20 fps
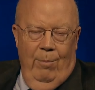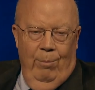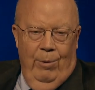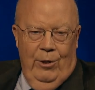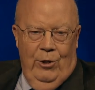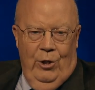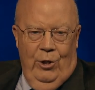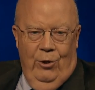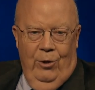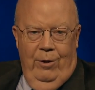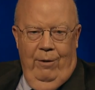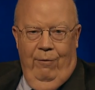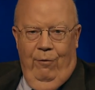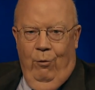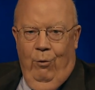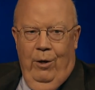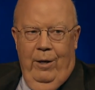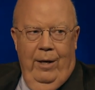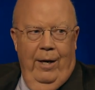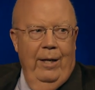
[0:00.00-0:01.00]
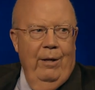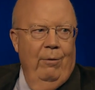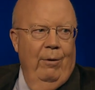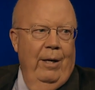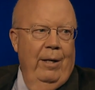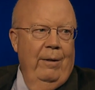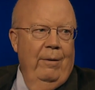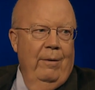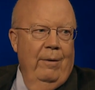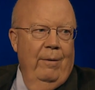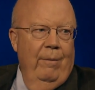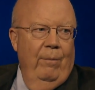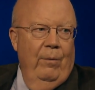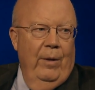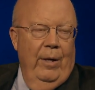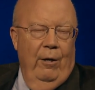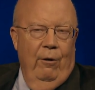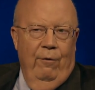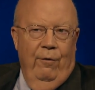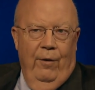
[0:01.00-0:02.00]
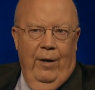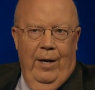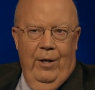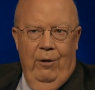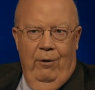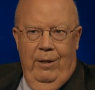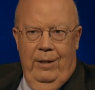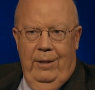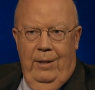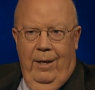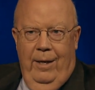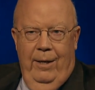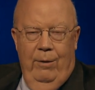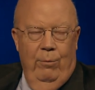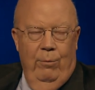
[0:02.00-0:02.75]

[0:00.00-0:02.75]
But she couldn't afford it anyway. And her father, father had died